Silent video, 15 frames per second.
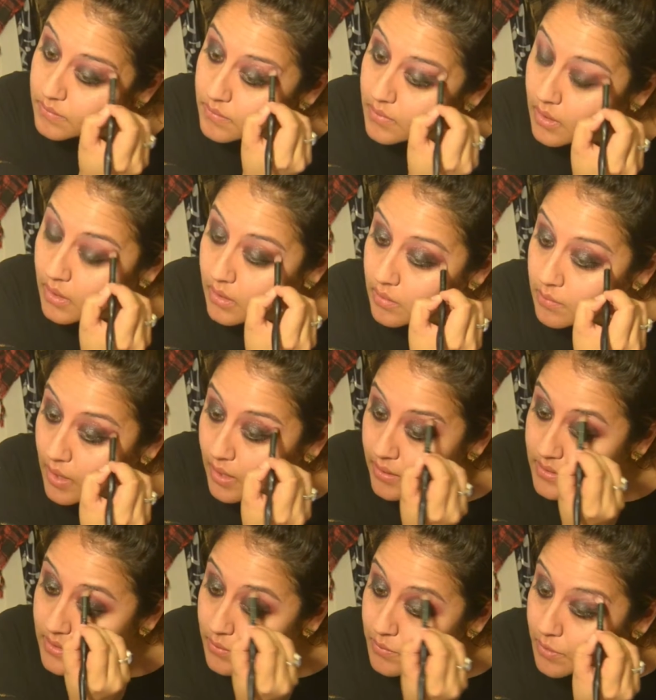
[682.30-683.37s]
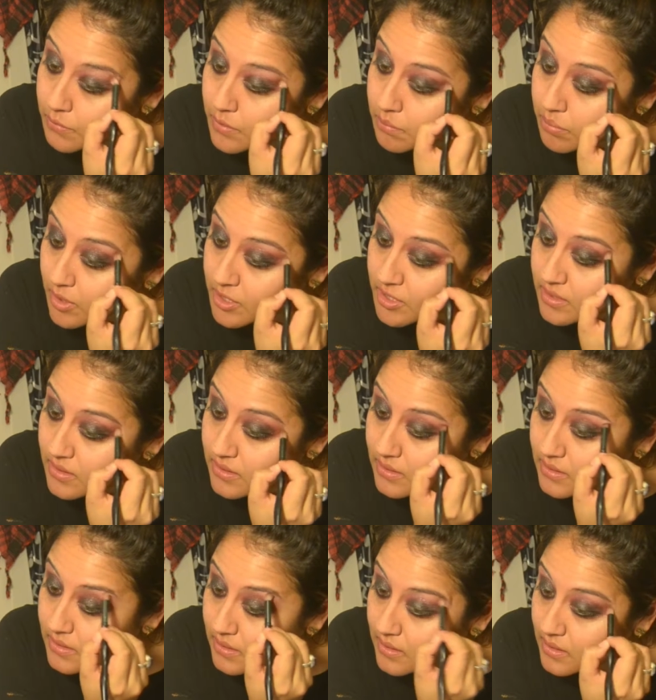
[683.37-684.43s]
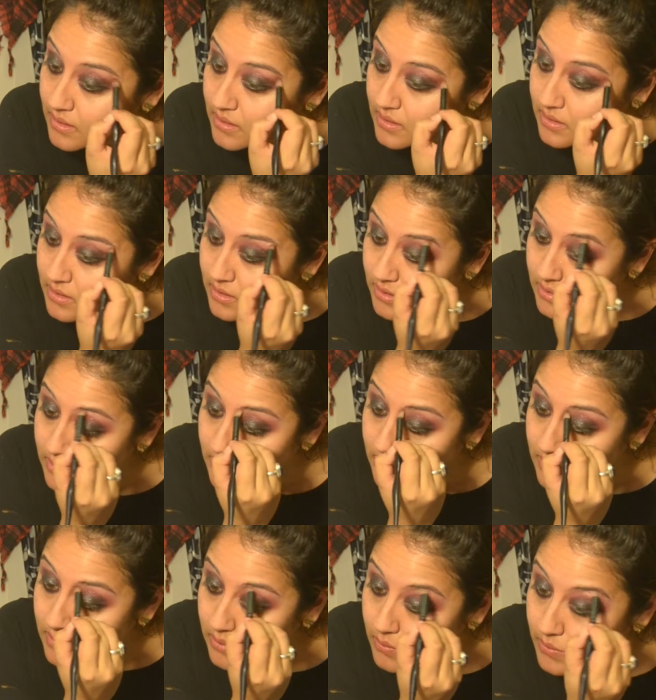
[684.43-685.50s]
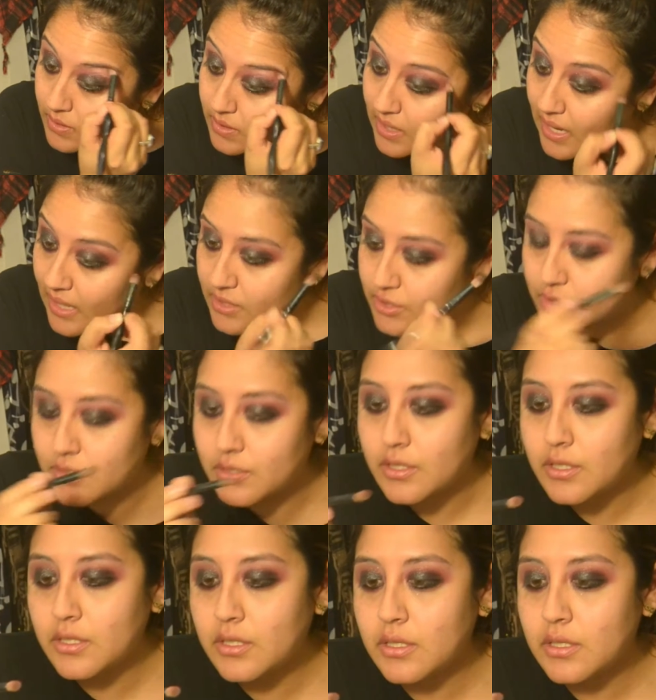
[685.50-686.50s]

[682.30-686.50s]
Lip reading: I don't know what brush this is. I think it's just a Sonia Kashuk